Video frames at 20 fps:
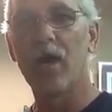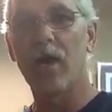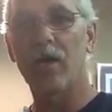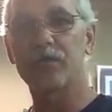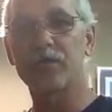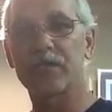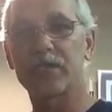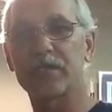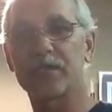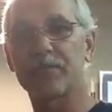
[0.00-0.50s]
I
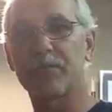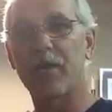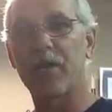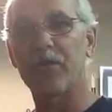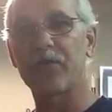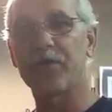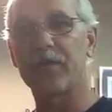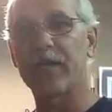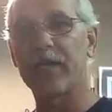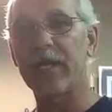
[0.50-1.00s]
was
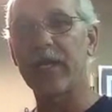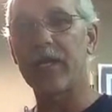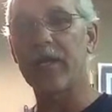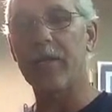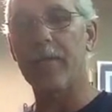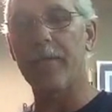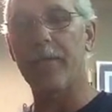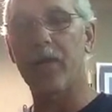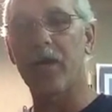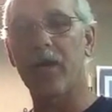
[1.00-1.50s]
inspired
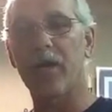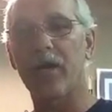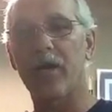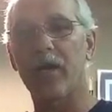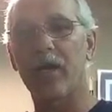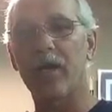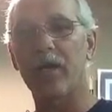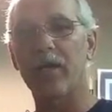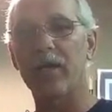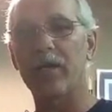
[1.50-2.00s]
today by
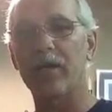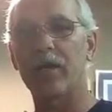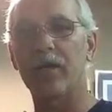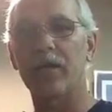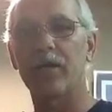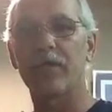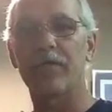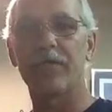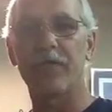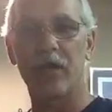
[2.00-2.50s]

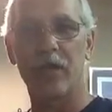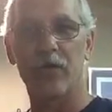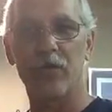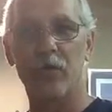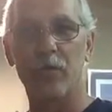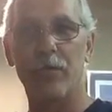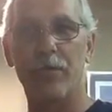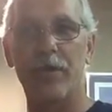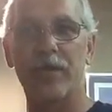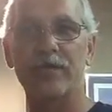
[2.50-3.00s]
a
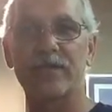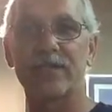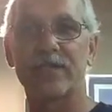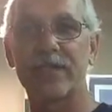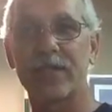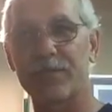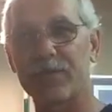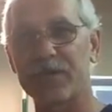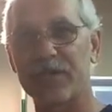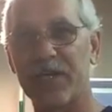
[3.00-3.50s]
fellow
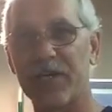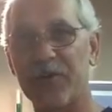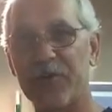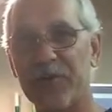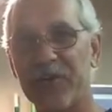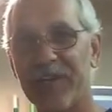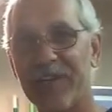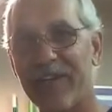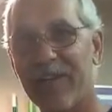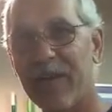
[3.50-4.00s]
pest
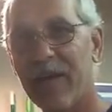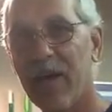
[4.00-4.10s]
cemeterian,